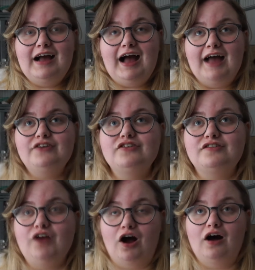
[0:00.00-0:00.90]
I
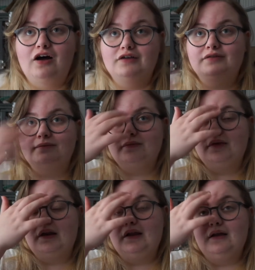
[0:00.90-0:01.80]
just can't
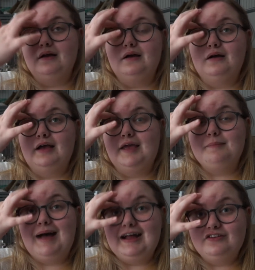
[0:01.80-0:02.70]

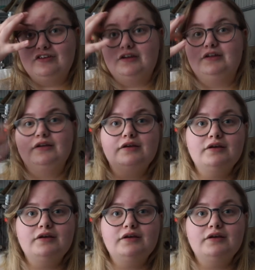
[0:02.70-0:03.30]
imagine.